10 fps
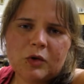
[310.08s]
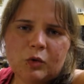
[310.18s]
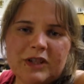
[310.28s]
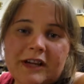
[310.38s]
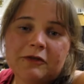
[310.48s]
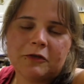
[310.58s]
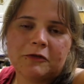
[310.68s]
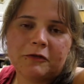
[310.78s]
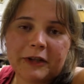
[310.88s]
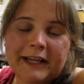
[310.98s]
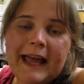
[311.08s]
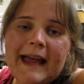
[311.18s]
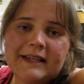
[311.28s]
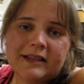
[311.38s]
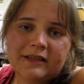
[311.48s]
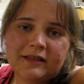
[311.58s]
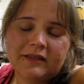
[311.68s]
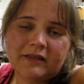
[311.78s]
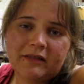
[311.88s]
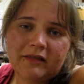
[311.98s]
We never forget
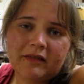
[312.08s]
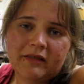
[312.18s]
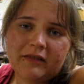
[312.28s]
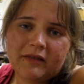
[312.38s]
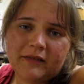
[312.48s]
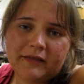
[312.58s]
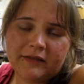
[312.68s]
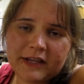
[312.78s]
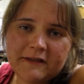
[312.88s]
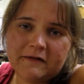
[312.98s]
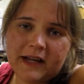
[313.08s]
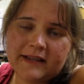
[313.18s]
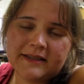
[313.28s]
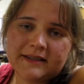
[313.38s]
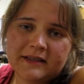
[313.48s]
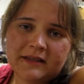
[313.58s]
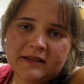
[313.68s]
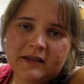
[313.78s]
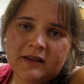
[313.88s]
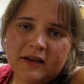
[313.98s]
the events
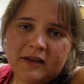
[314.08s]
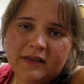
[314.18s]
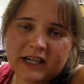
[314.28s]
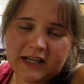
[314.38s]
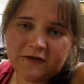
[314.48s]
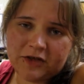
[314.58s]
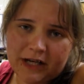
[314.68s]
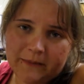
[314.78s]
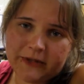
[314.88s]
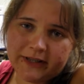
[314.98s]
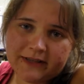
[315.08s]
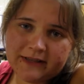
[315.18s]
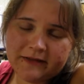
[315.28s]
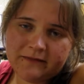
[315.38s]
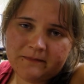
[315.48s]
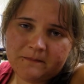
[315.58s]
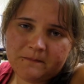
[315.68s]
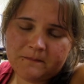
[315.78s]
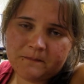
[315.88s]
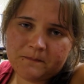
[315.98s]
that have shaped us.
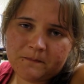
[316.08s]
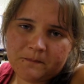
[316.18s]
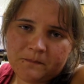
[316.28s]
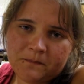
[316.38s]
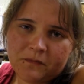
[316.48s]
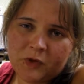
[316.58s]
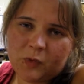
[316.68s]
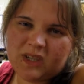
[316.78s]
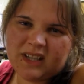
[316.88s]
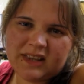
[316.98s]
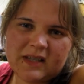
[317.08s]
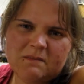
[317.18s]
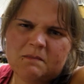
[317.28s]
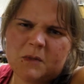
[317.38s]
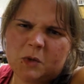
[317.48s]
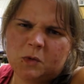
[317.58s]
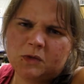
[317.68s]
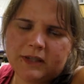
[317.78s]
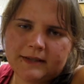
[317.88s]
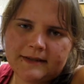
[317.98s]
We let them
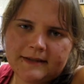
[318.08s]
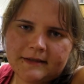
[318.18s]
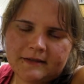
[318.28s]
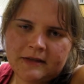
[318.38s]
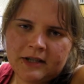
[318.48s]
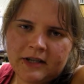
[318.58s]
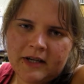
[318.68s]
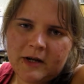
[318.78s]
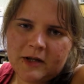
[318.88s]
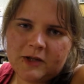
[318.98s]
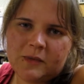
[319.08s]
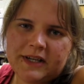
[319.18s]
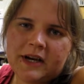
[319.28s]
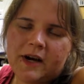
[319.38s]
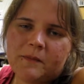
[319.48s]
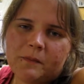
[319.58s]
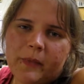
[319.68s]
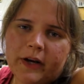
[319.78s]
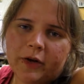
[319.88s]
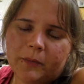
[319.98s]
mold us to become
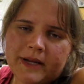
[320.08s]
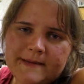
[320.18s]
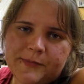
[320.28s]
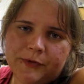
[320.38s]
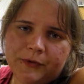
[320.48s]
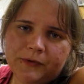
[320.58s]
better people